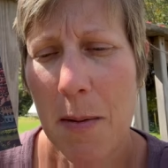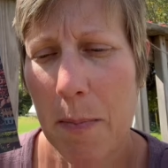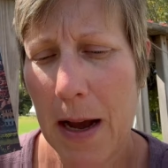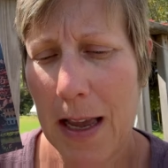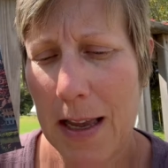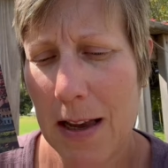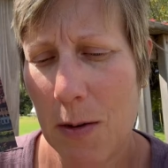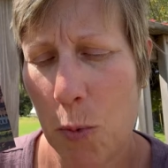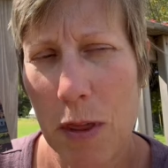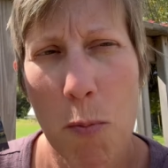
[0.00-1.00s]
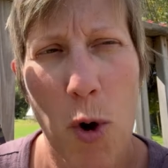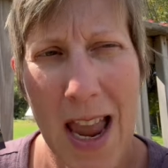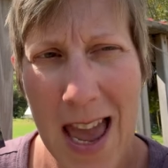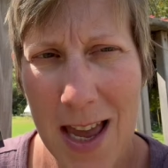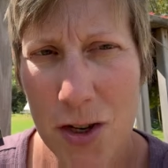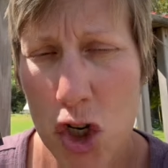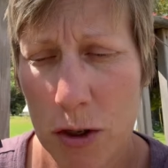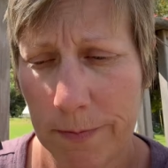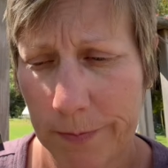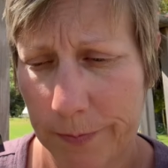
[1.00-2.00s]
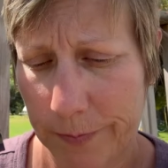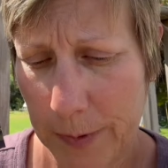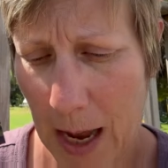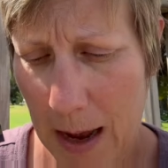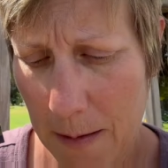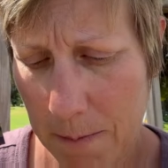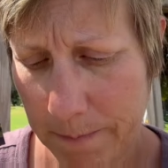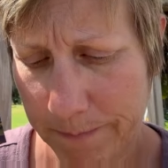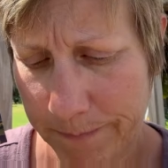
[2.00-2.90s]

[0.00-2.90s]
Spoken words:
but with more edge, and